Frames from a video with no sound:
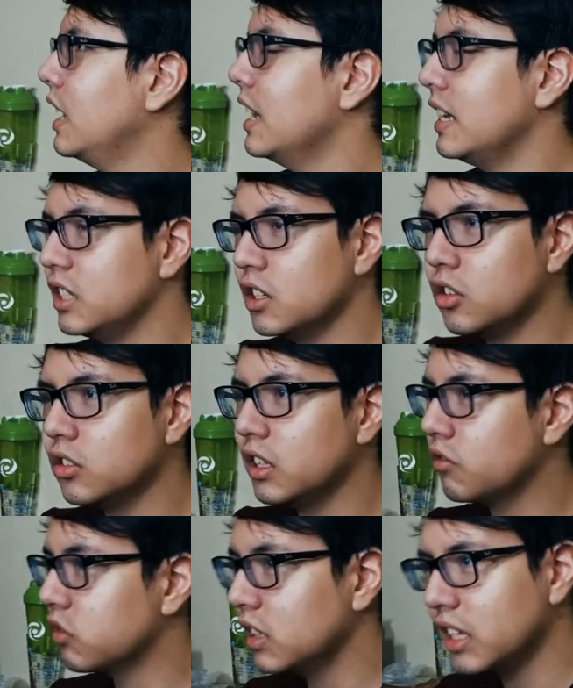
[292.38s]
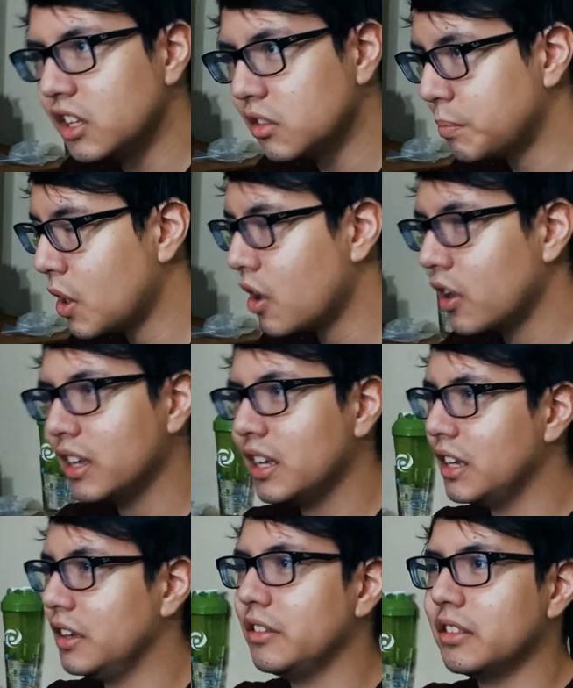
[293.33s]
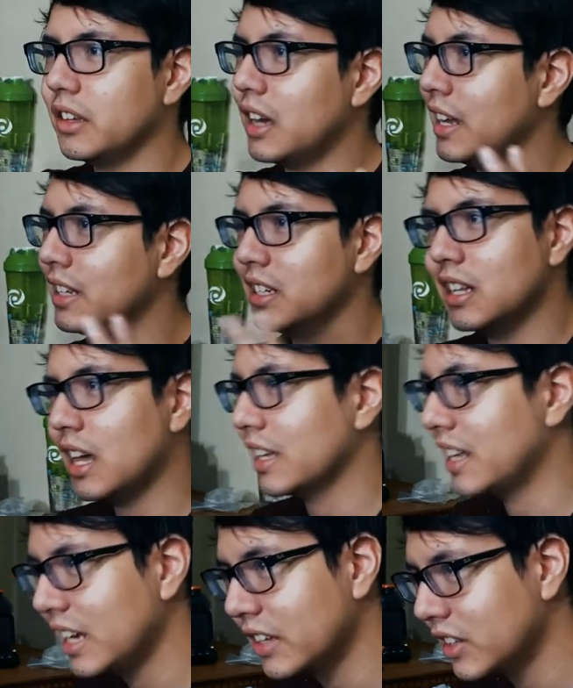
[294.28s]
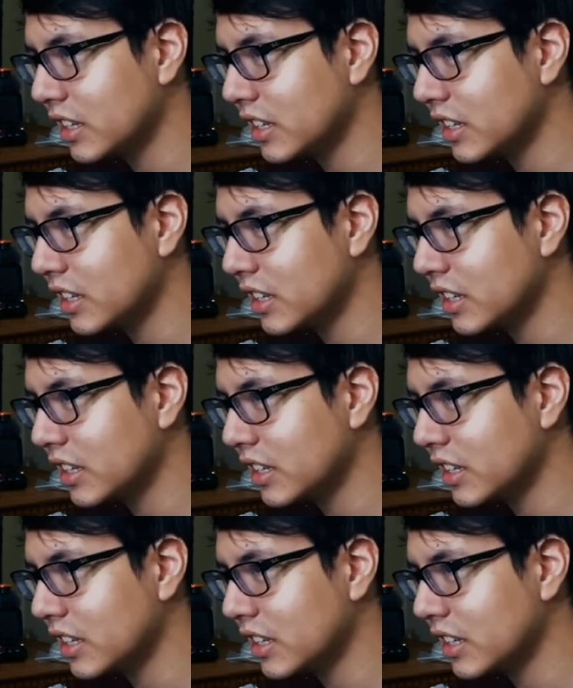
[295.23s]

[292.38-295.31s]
And I did all these release parties, I did a lot of King of the